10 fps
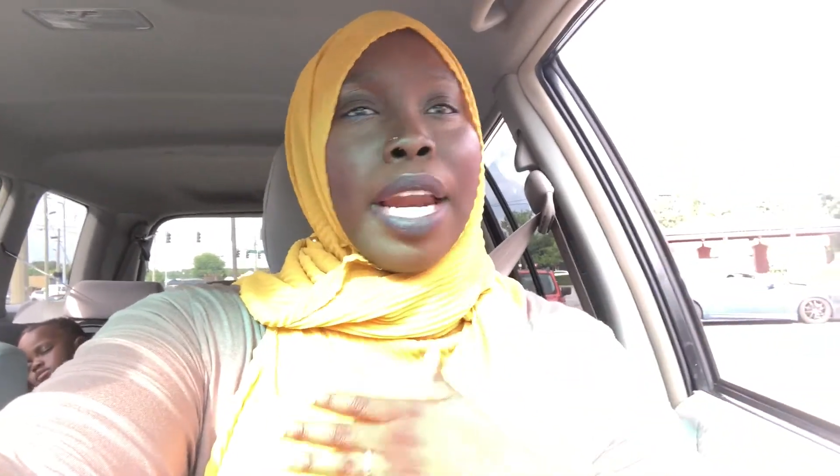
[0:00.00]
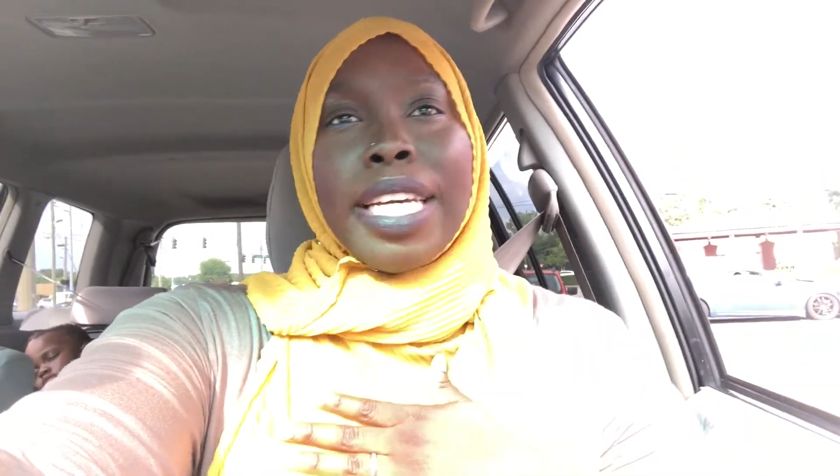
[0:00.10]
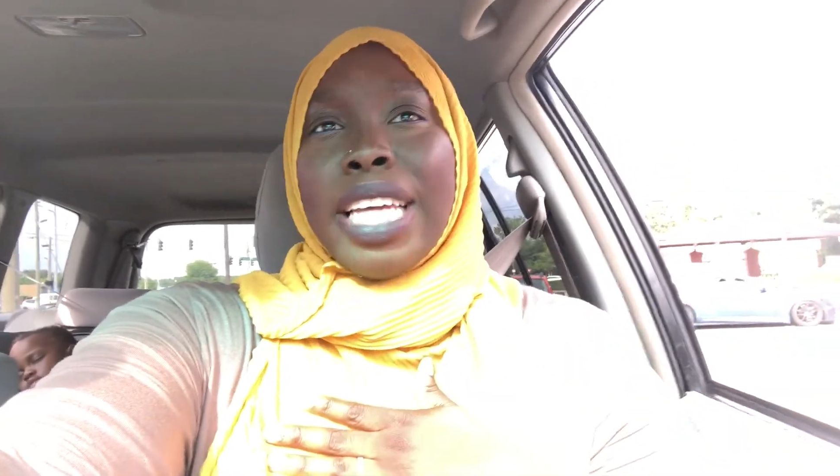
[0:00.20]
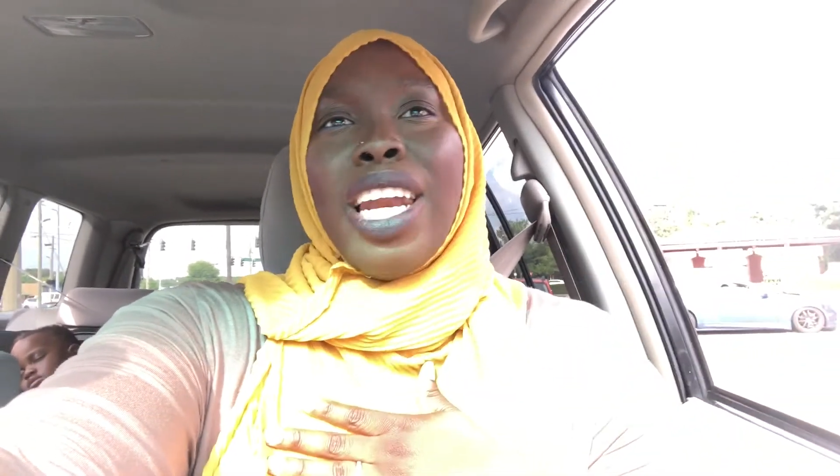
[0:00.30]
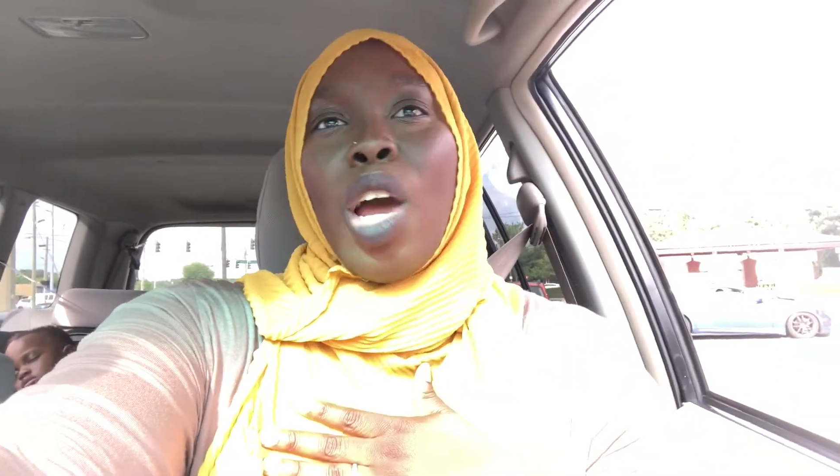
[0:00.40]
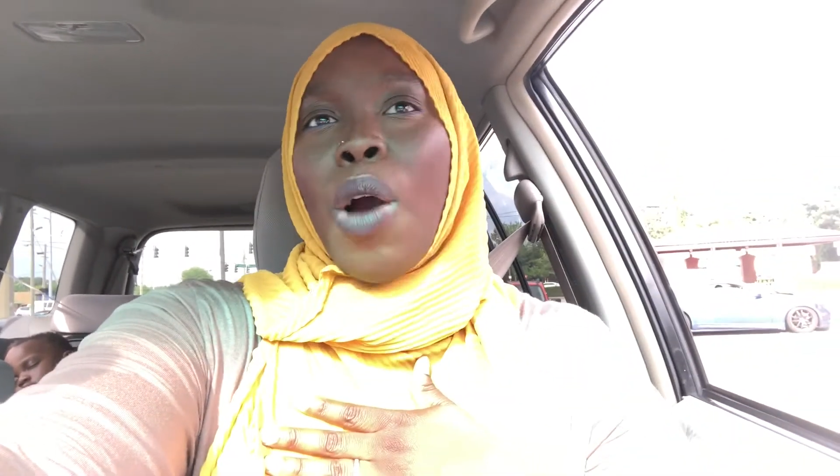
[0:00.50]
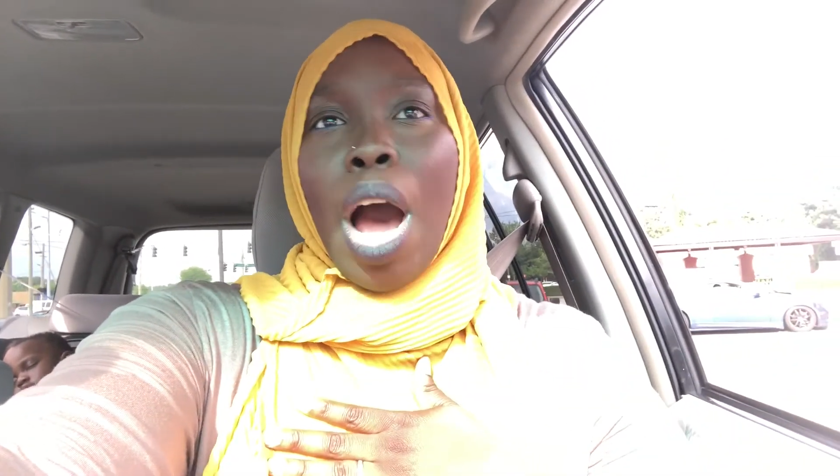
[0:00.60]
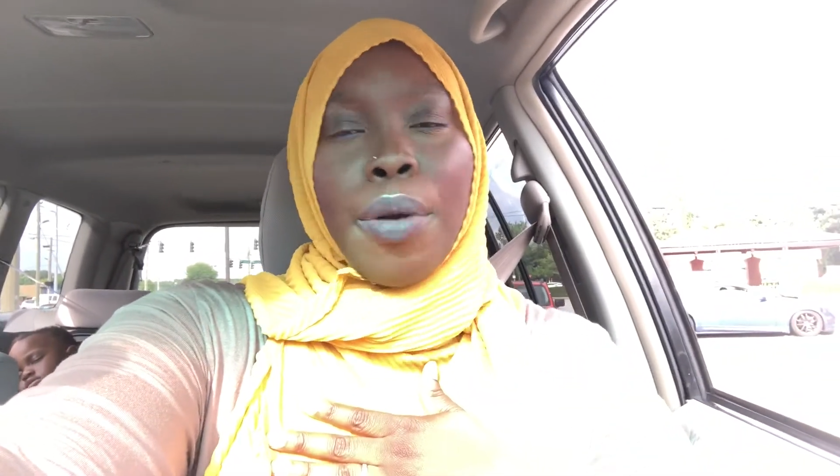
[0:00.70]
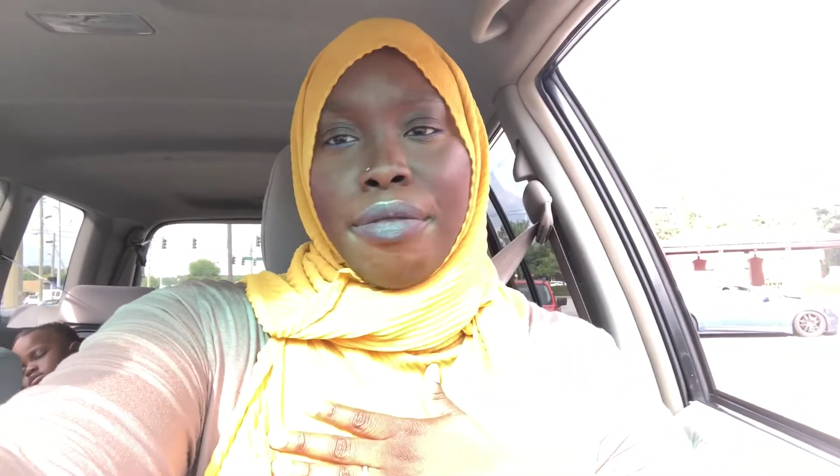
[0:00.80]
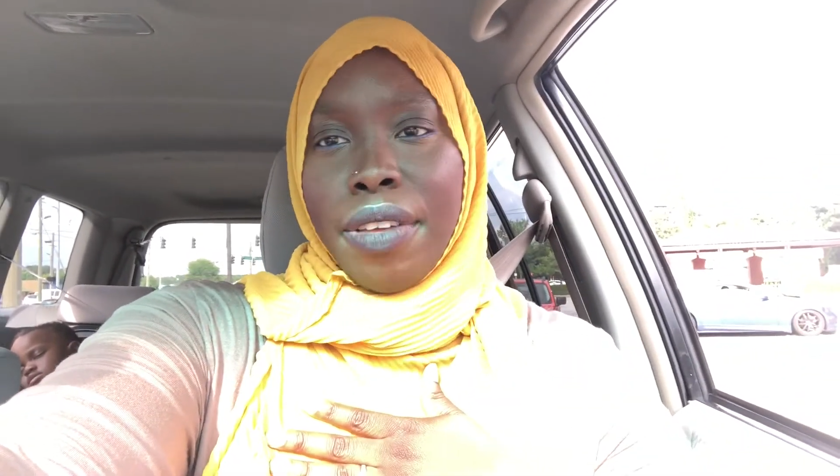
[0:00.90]
because I know
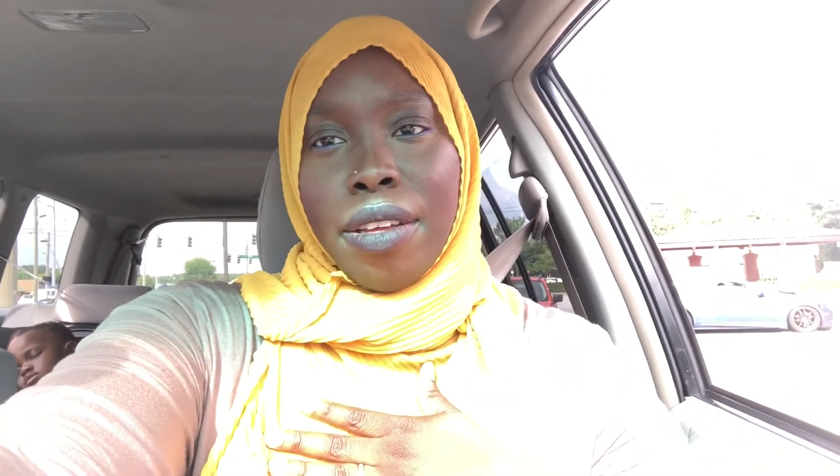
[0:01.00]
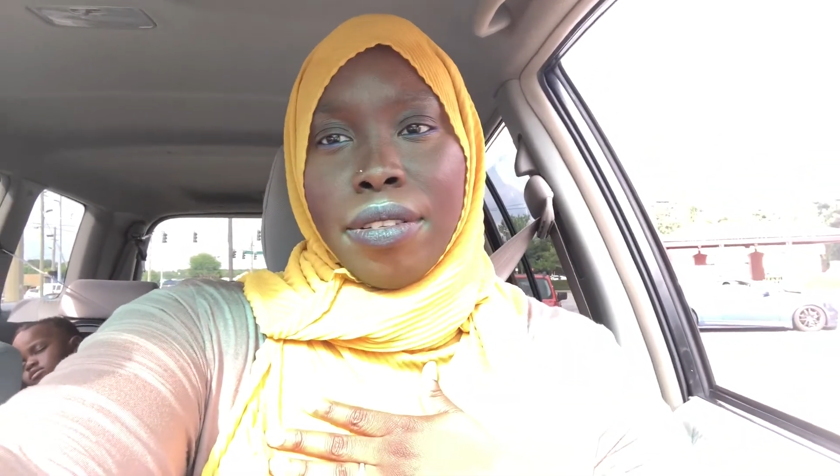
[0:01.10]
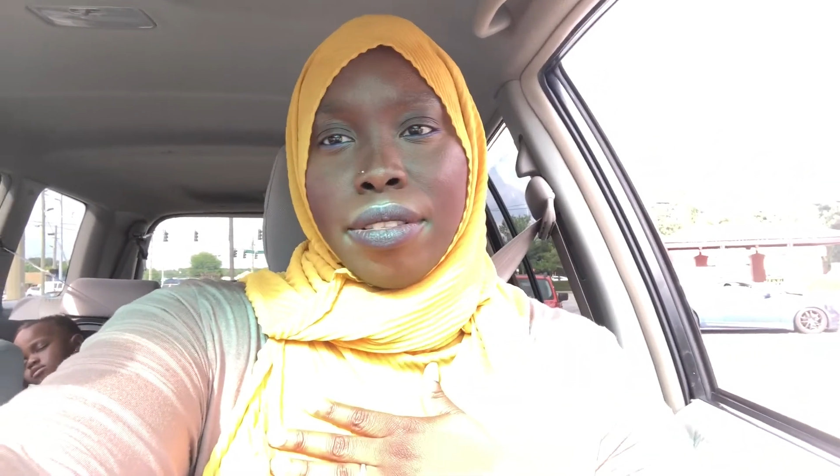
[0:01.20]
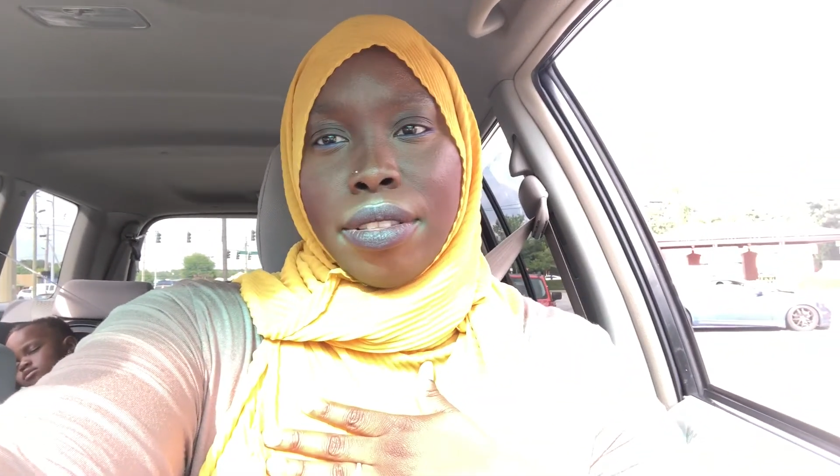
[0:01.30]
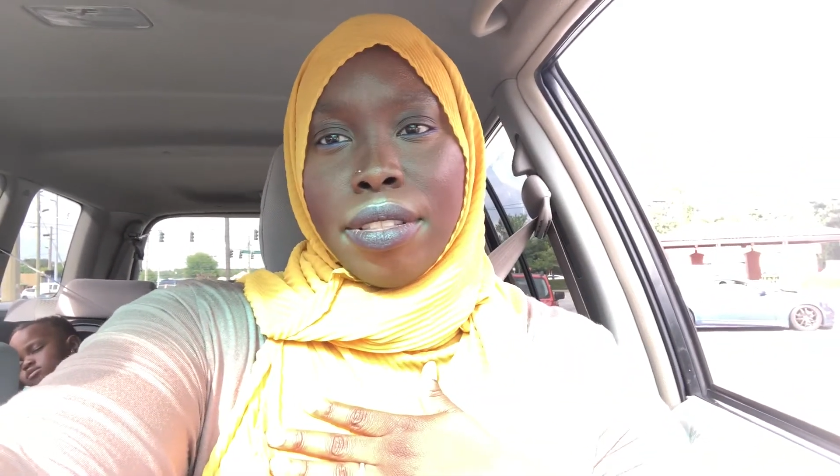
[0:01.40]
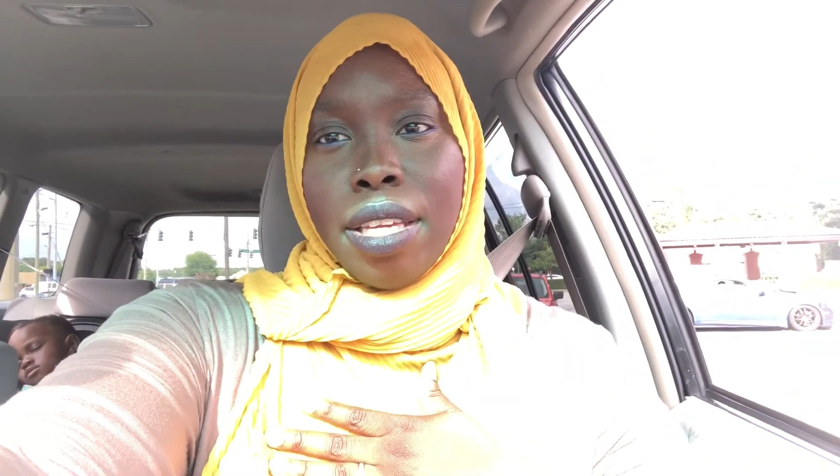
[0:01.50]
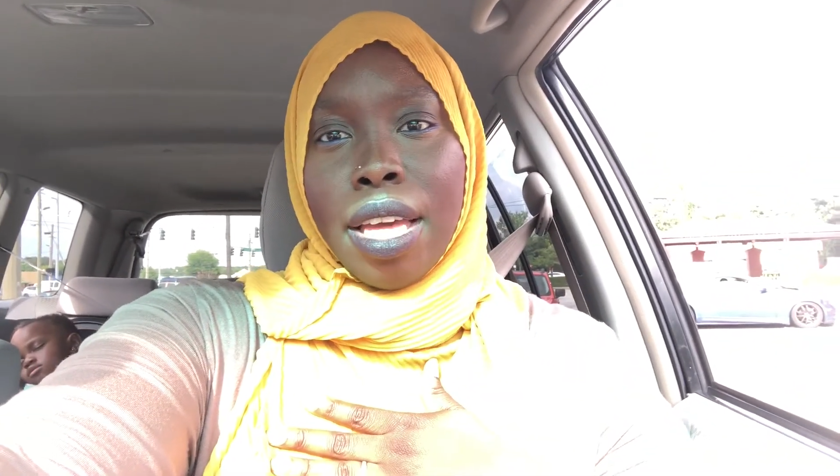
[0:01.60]
how it feels.